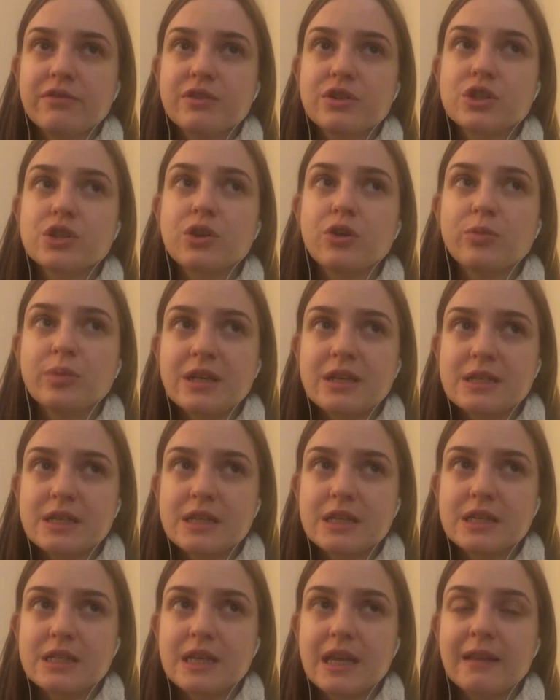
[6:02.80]
the soul
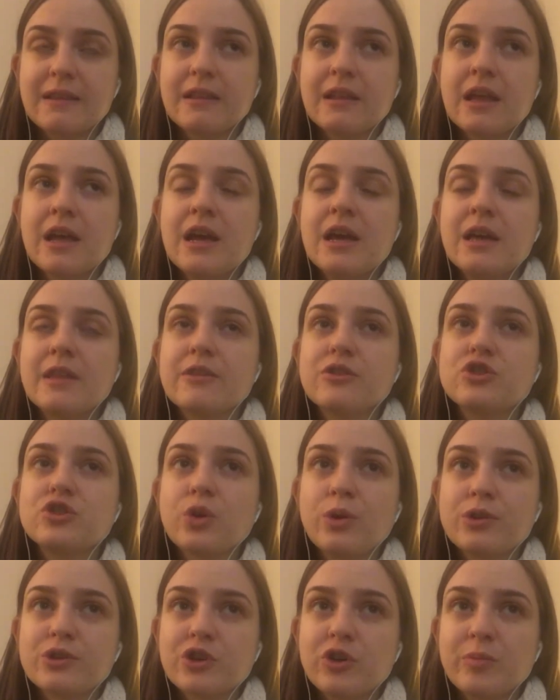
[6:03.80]
pieces and the
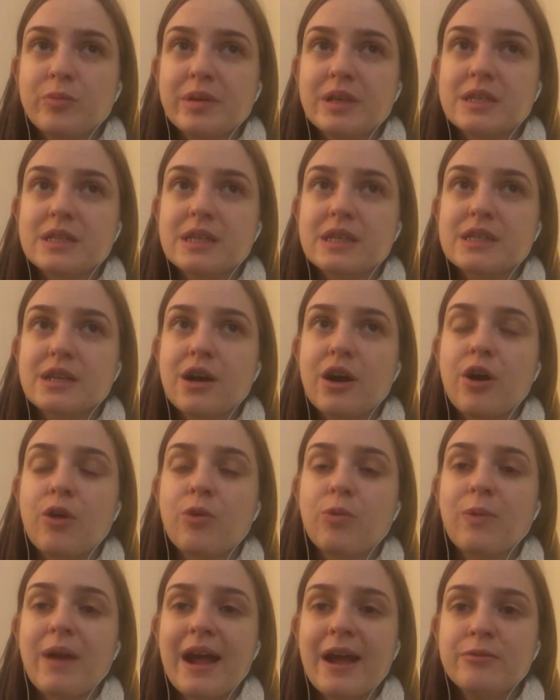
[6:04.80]
stolen soul pieces
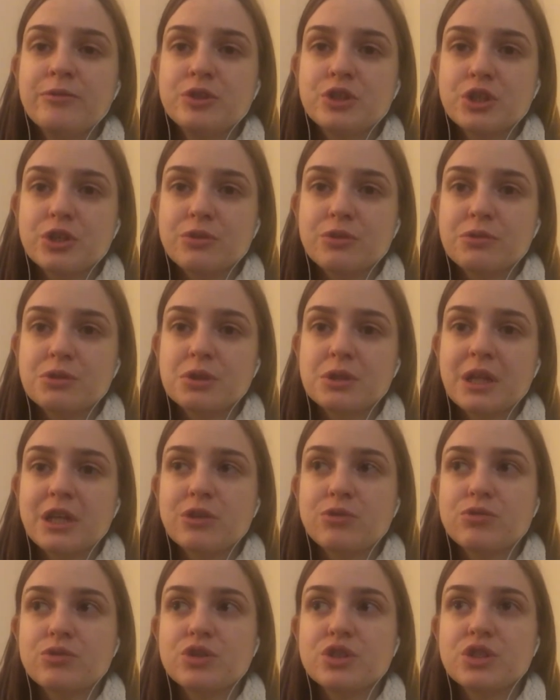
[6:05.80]
around you so that
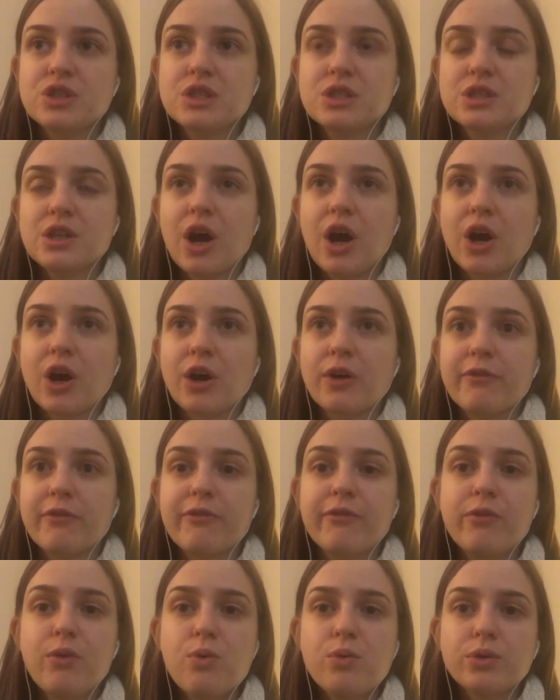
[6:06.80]
you are
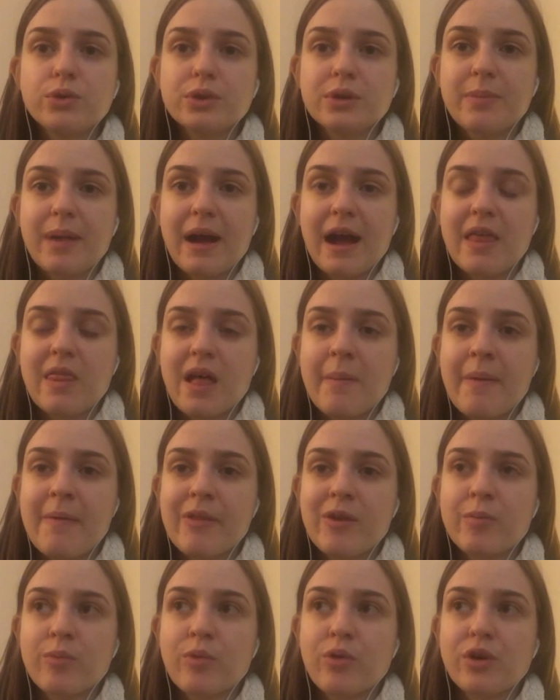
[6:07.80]
fooled by them and
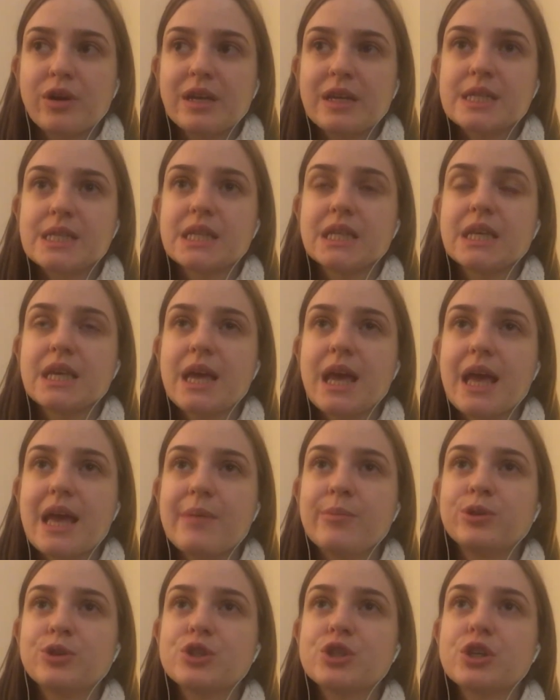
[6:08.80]
they're more easily
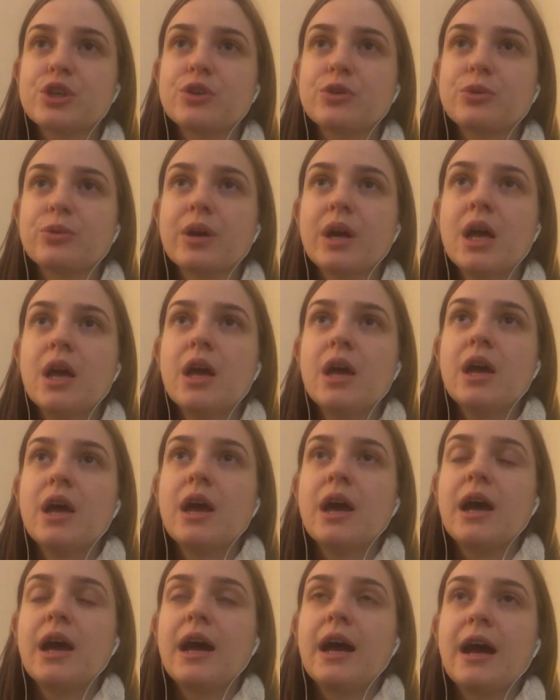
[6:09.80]
able to
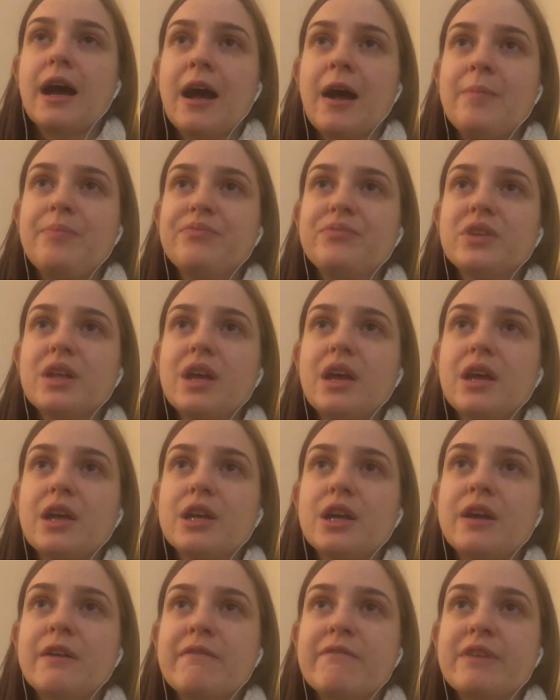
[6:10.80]
um,
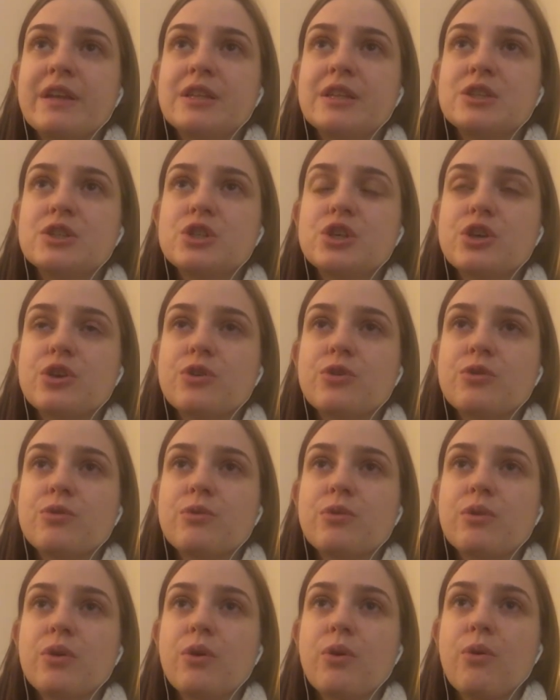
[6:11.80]
convince
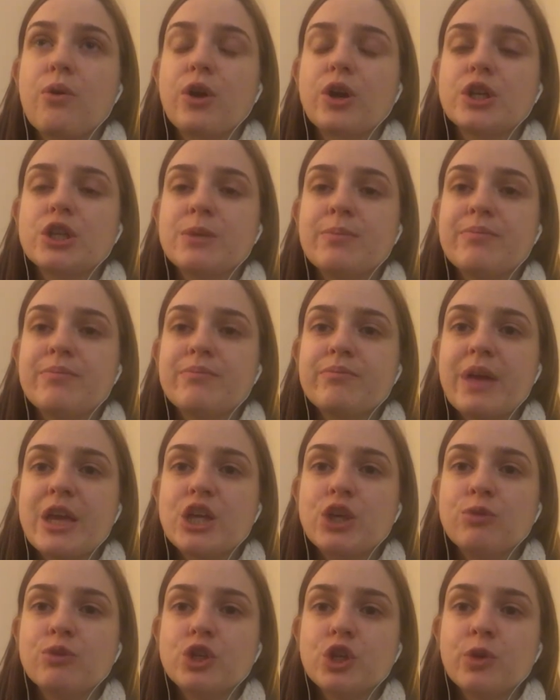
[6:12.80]
you or
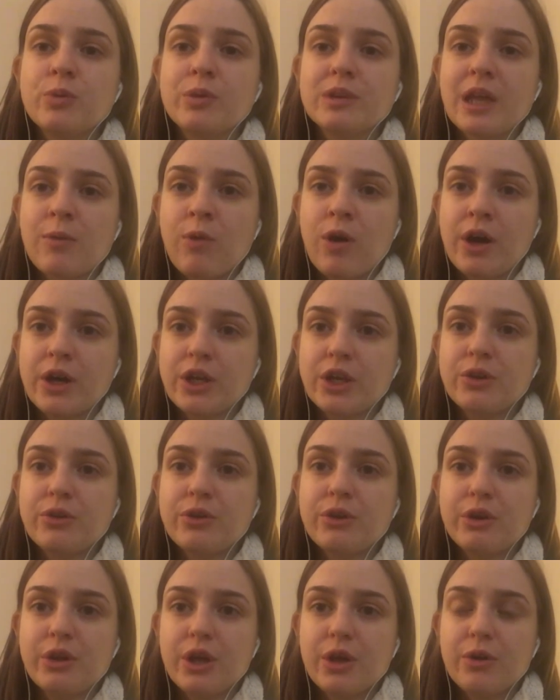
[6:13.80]
make you do what they want you to
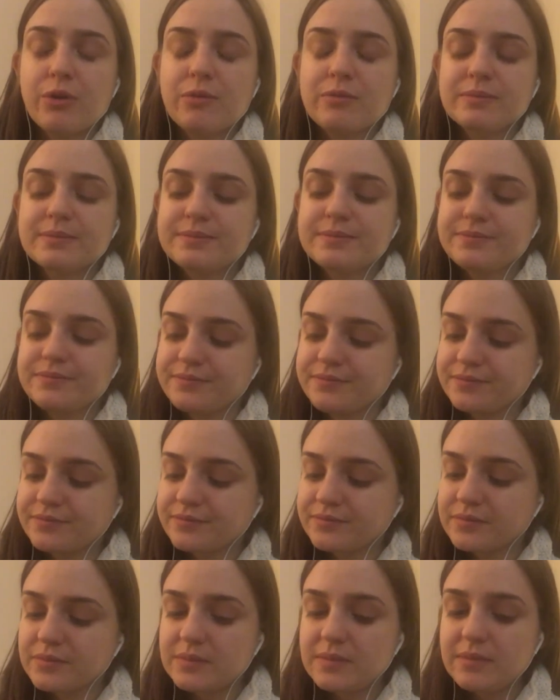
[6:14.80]
do.
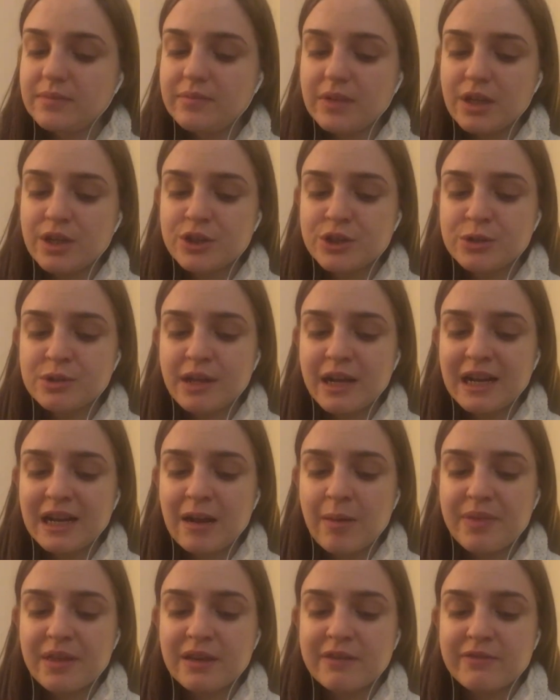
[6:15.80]
So, setting
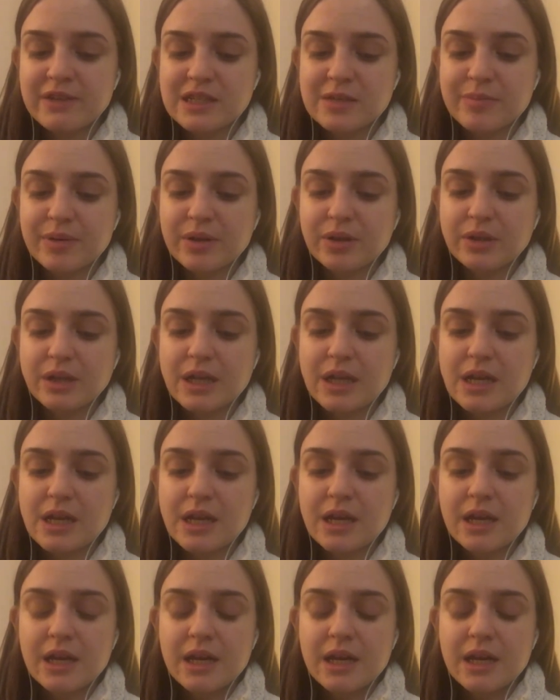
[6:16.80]
up the invisibility